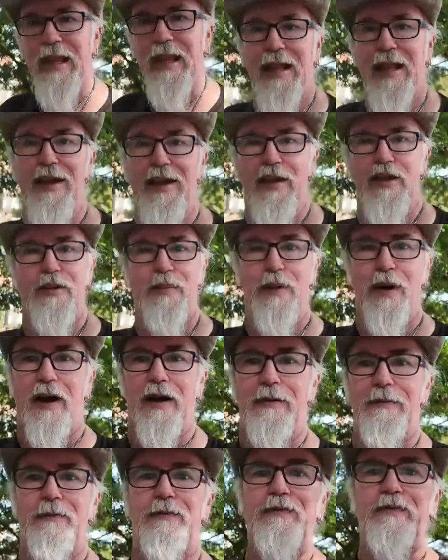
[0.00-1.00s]
and the other
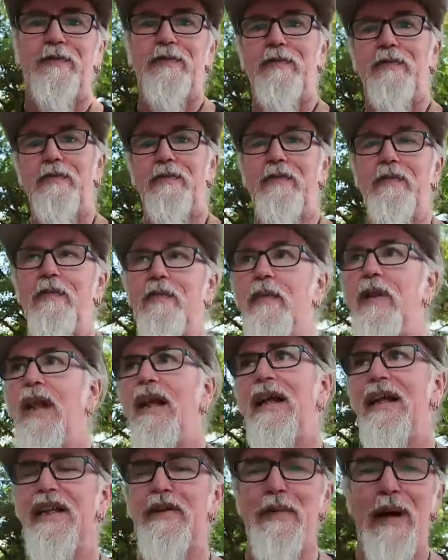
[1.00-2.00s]
part
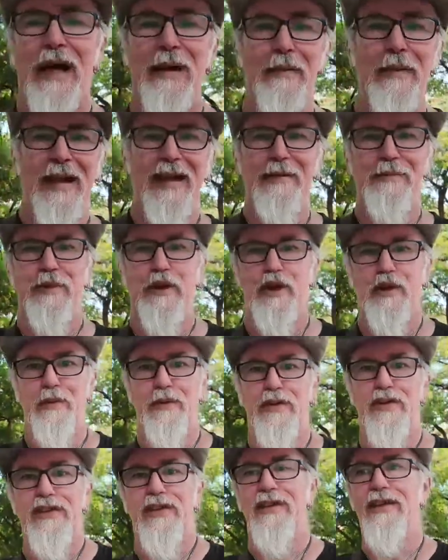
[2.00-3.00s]
is my man
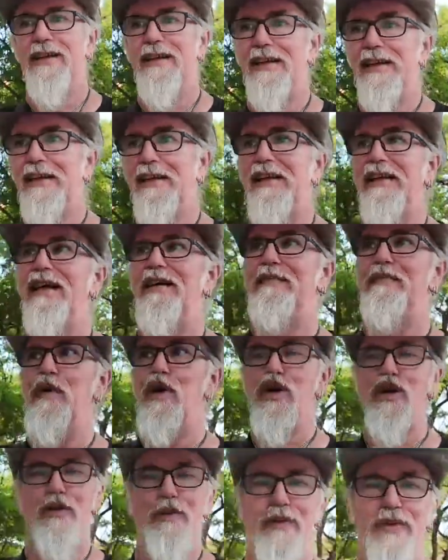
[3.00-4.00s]
boobs,
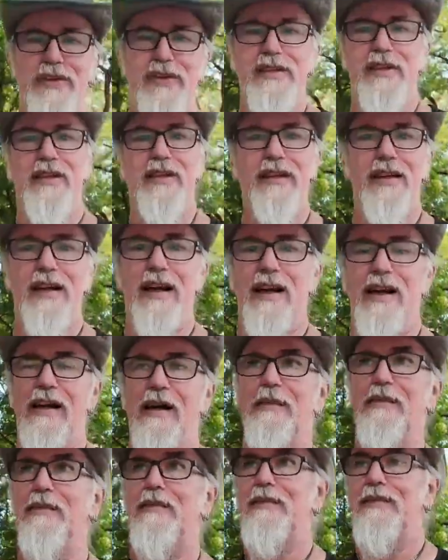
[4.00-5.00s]
moobs.
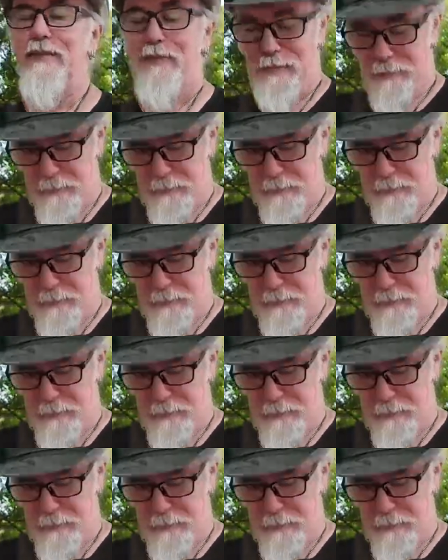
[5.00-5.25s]
Um,